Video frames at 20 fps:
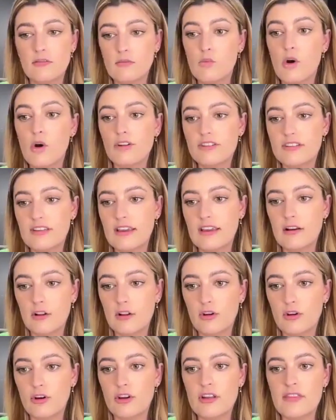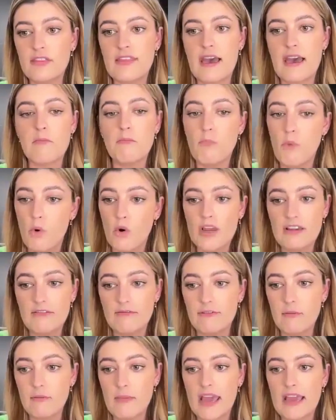what to include in that more
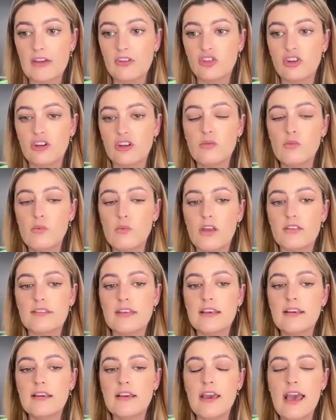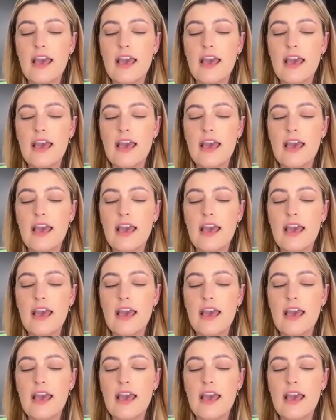information was